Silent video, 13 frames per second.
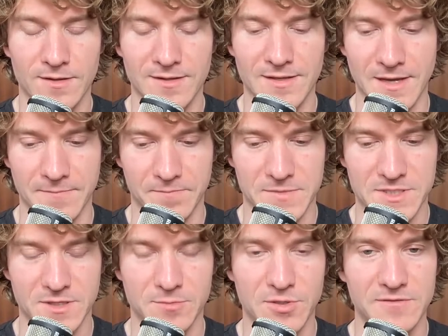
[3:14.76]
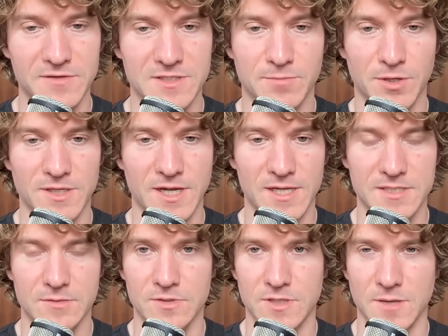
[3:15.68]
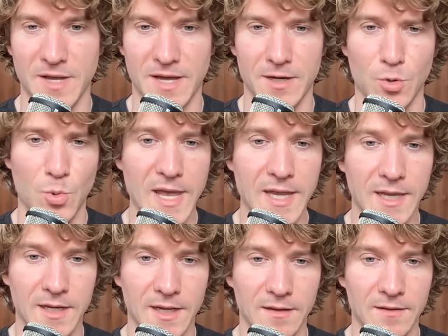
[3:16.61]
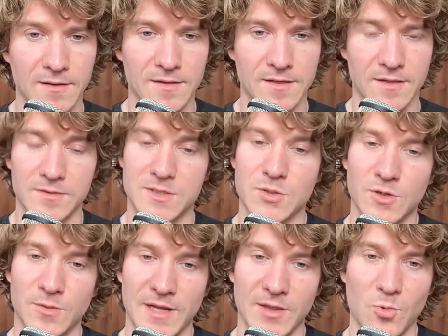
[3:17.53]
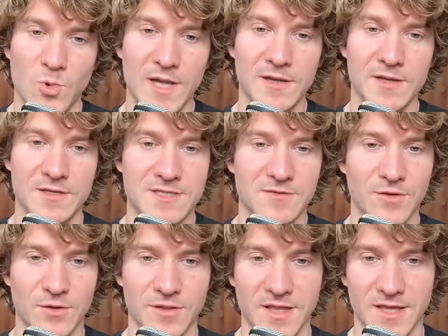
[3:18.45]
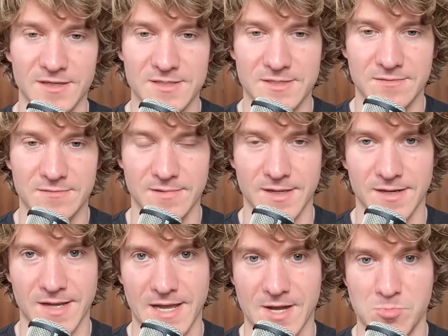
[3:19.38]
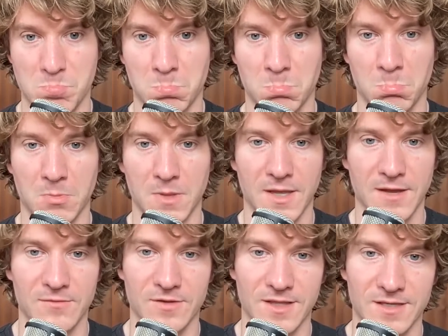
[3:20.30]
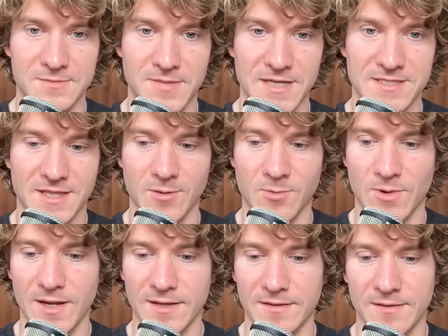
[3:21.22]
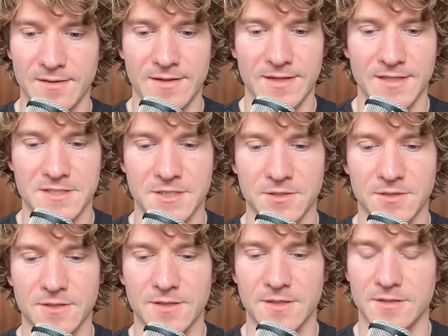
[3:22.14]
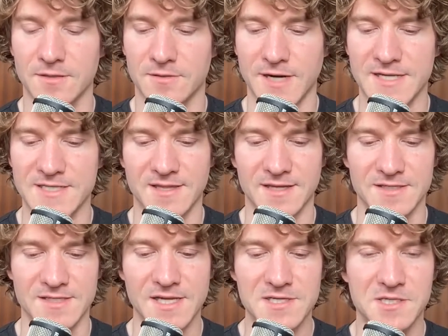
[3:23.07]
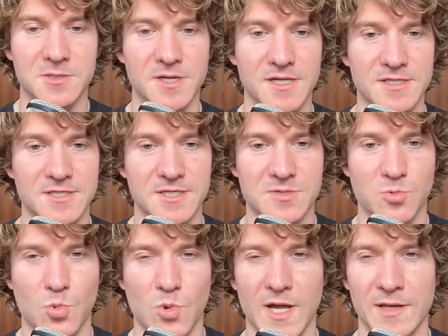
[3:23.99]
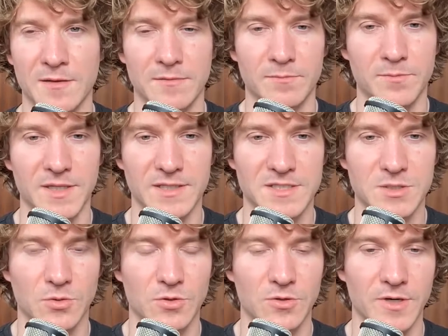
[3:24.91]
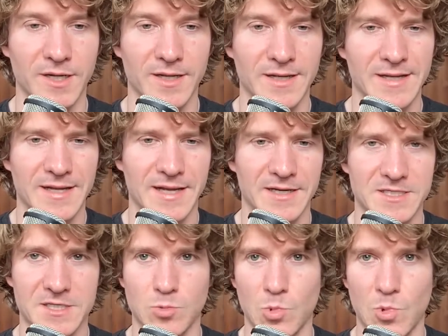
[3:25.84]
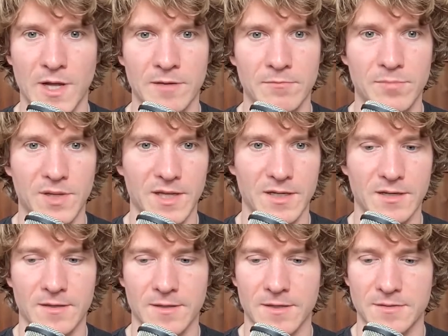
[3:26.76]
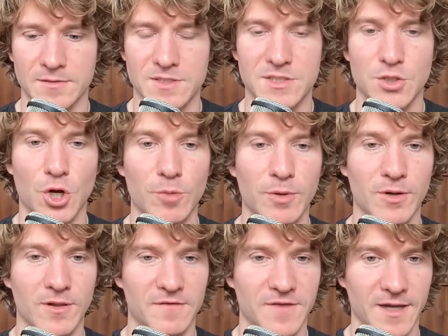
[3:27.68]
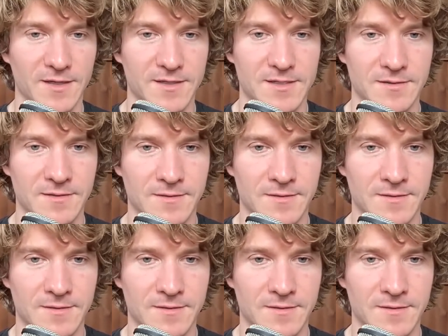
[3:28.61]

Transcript: Yeah. So in the previous podcast about awakening, I was talking about the oneness of all things and how everything is basically one. And so the crazy thing is history is just one big story, and it's just one big snowball effect